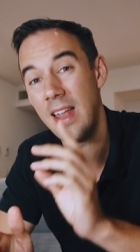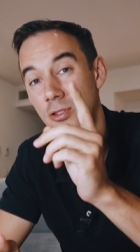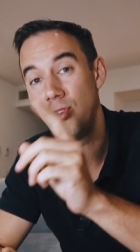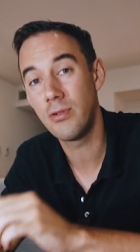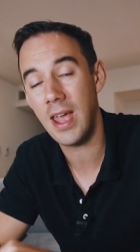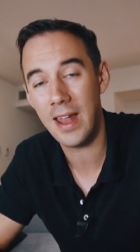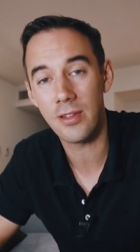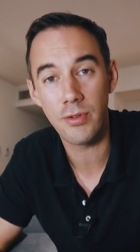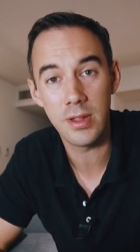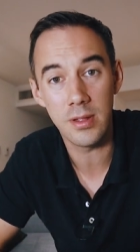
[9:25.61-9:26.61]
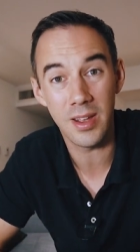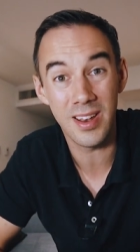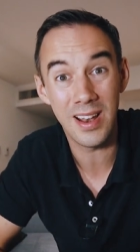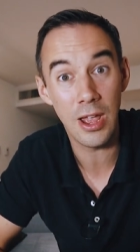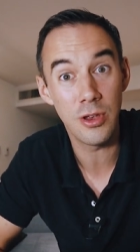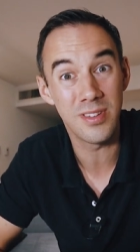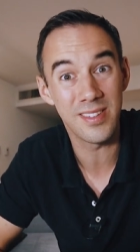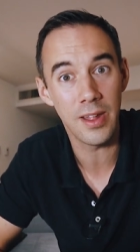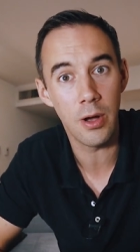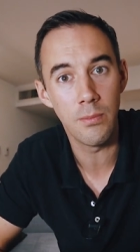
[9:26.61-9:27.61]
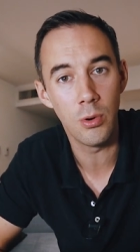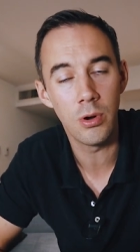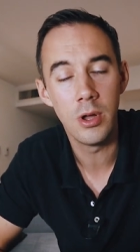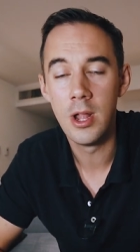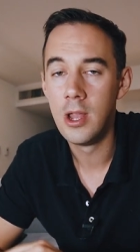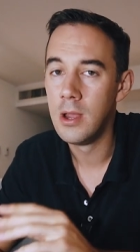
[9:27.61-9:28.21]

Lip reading: and new categories that are going to allow you to sell more.